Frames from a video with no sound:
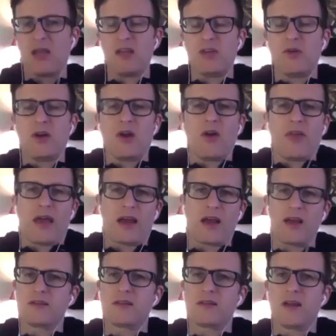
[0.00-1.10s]
and doing all that
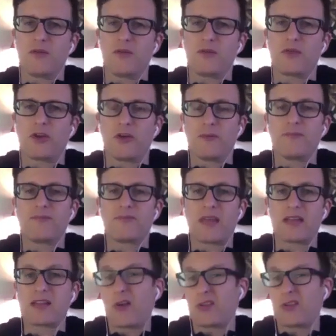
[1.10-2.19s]
kind of stuff. So
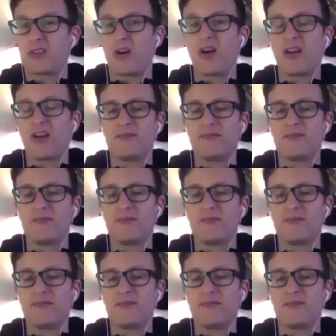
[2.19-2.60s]
that's how it started.